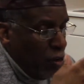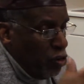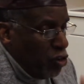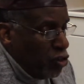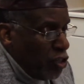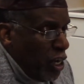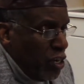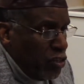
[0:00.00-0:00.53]
you
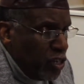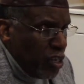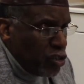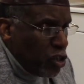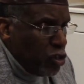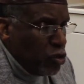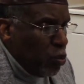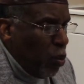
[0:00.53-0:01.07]
see, this
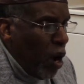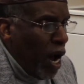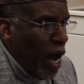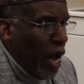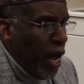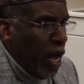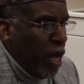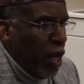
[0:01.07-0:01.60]
is
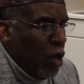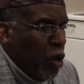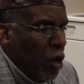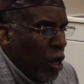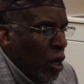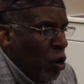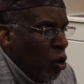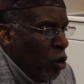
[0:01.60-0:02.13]
why
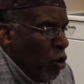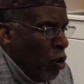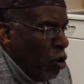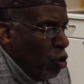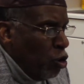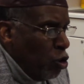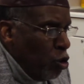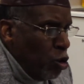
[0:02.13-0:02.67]

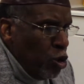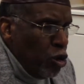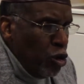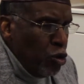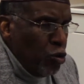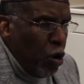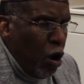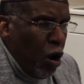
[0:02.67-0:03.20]
who
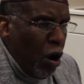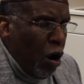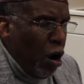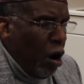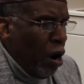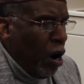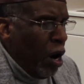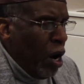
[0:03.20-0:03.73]
you
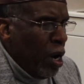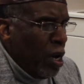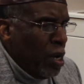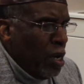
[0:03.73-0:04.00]
are